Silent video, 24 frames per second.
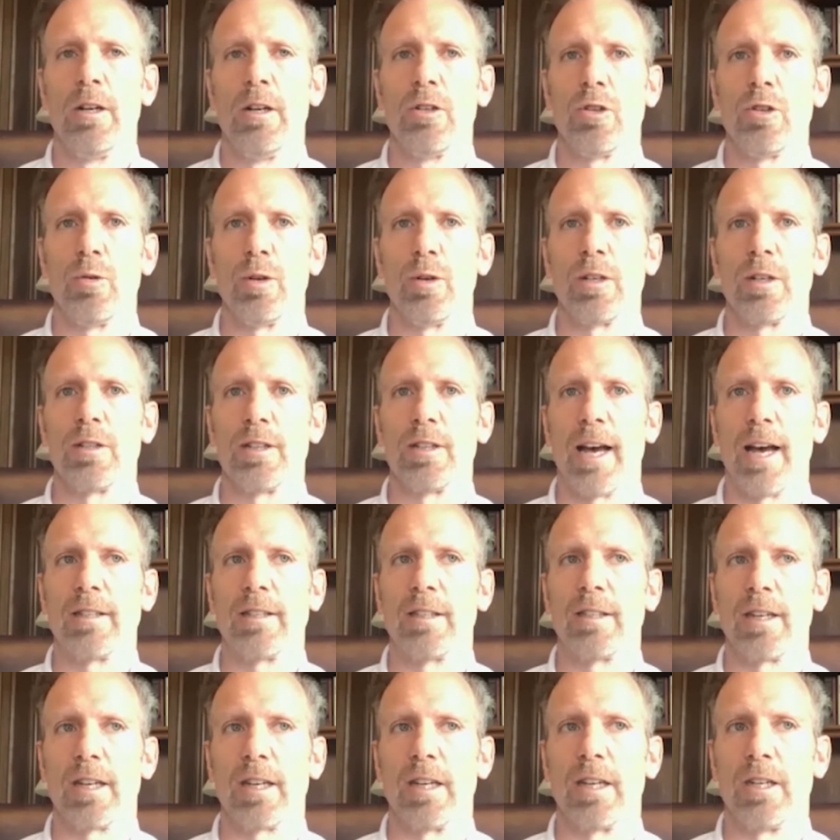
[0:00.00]
to
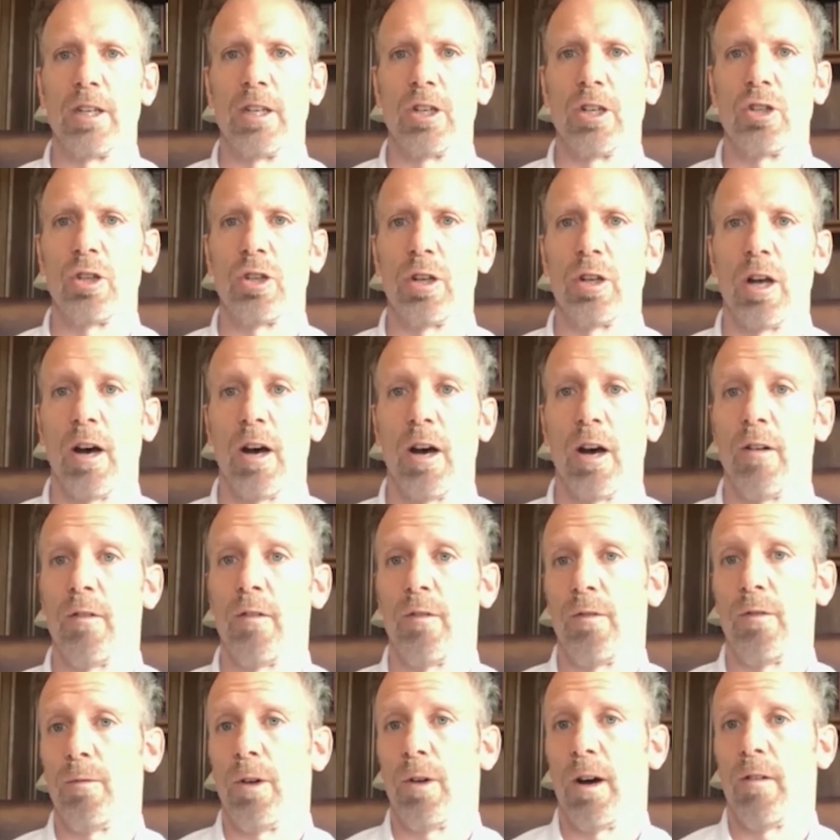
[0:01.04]
assess the condition of,
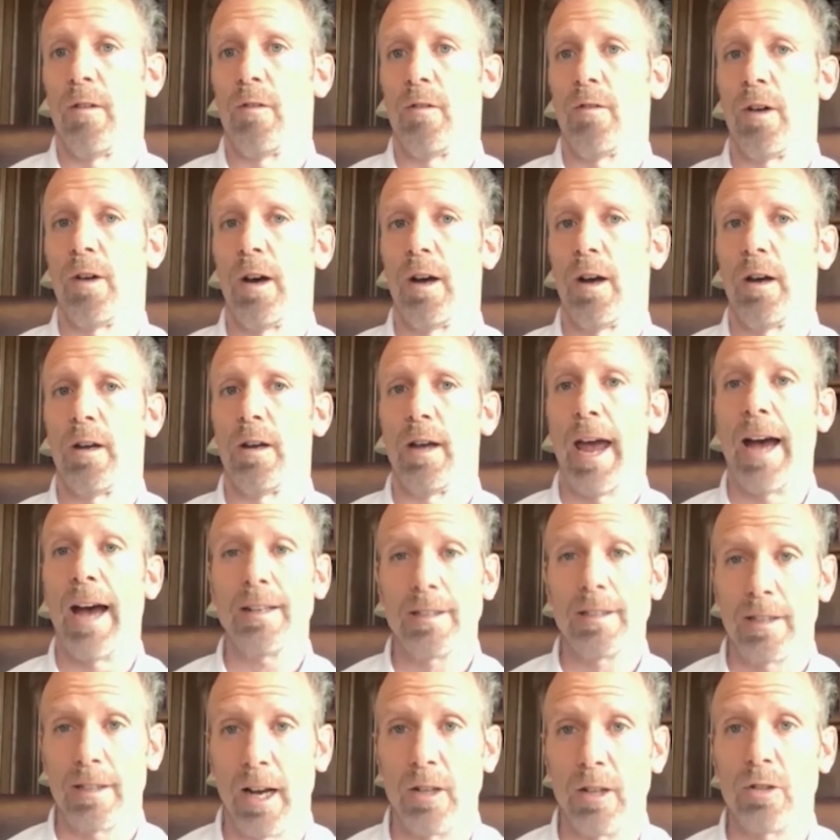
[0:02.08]
of uh,
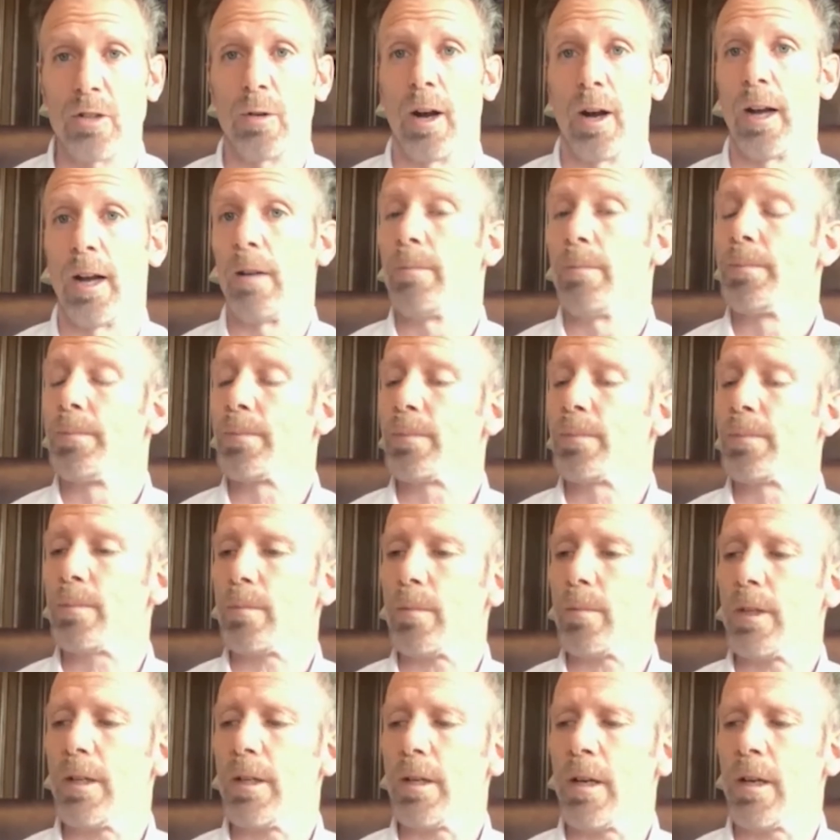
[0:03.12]
assets, right?
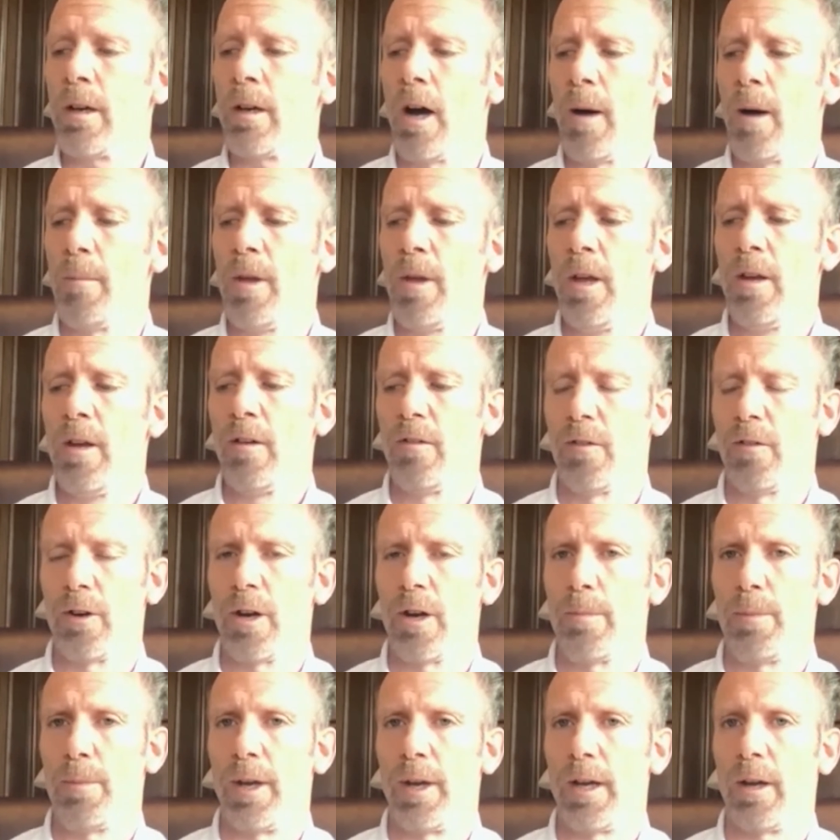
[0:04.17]
Um,
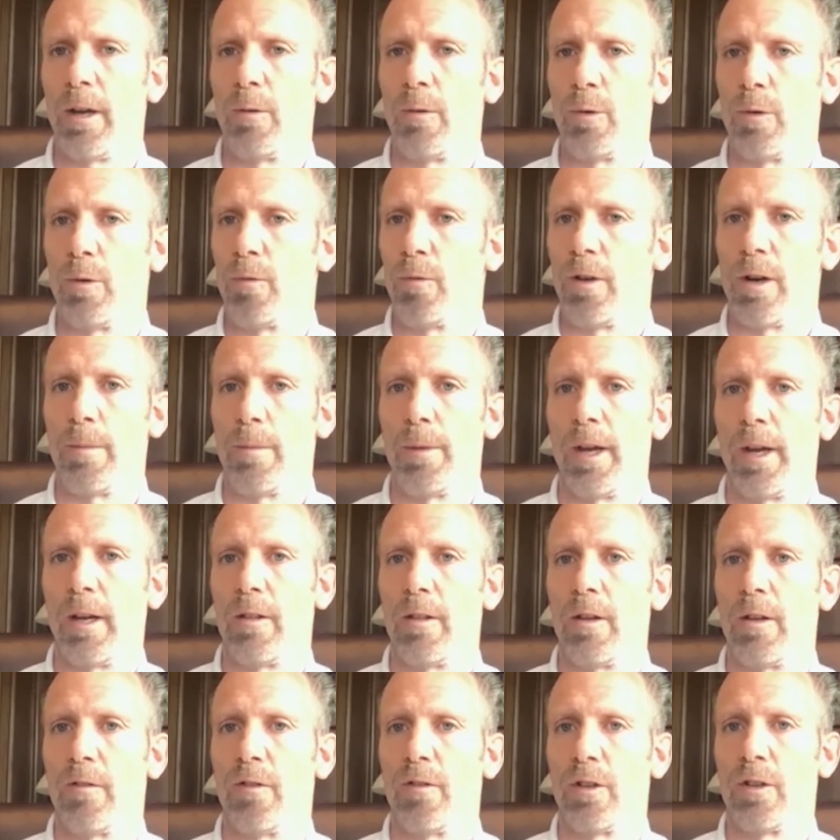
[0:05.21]
very big, we're very big
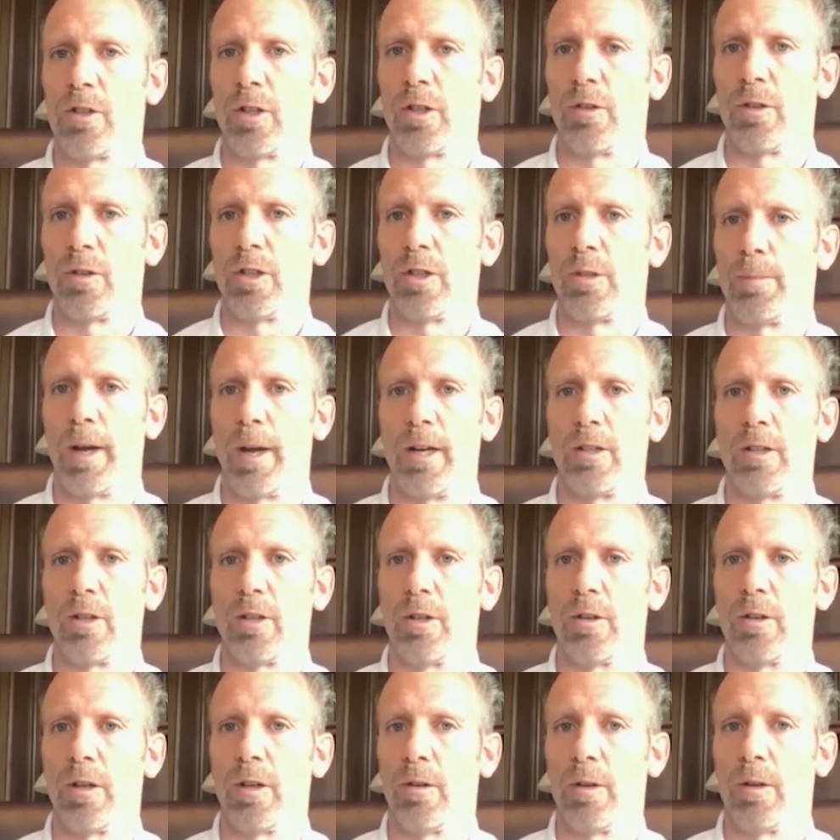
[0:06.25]
in the facility
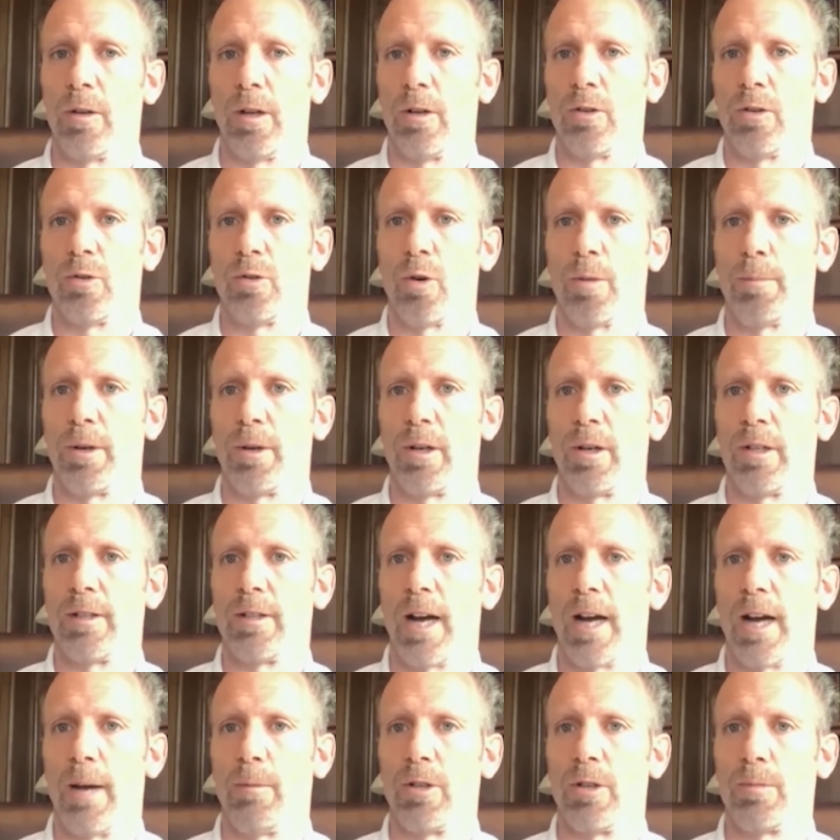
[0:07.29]
space. In a, in a short period
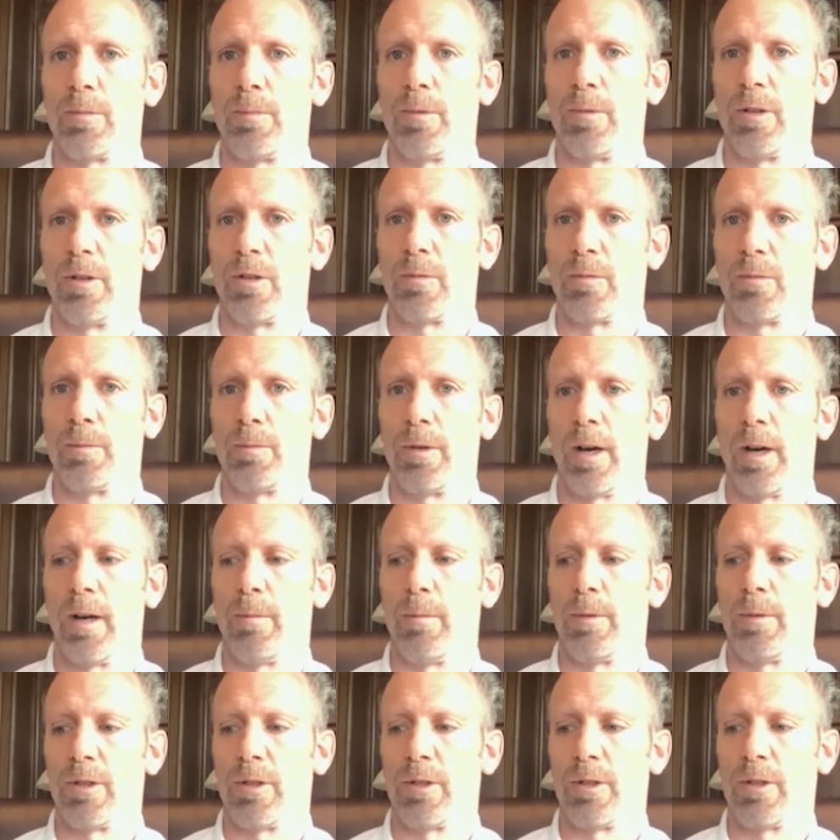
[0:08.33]
of time, this, this uh,
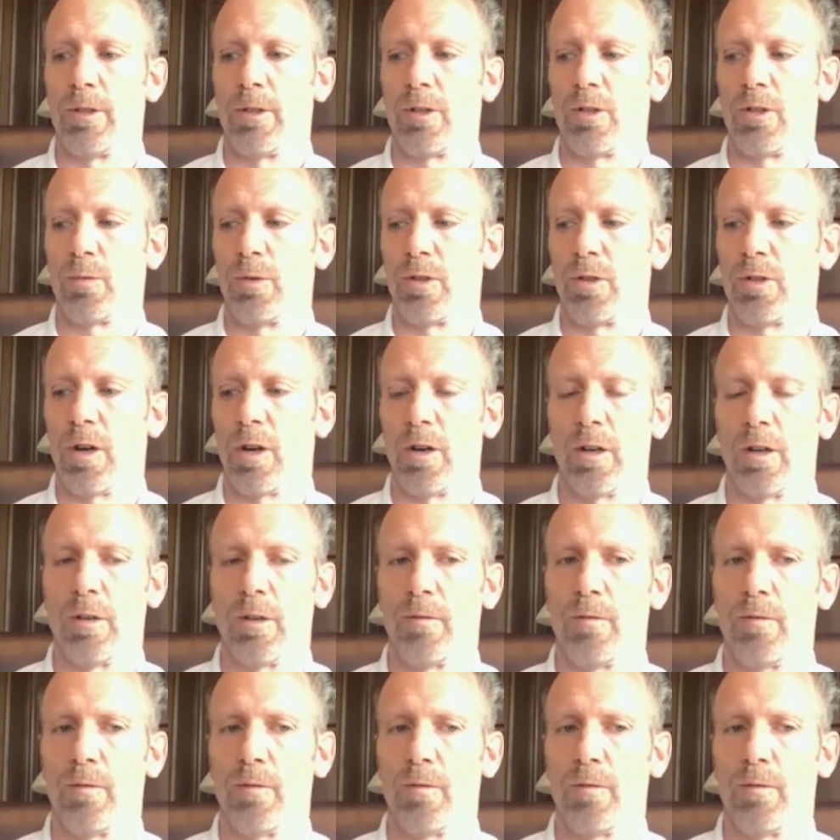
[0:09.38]
business was started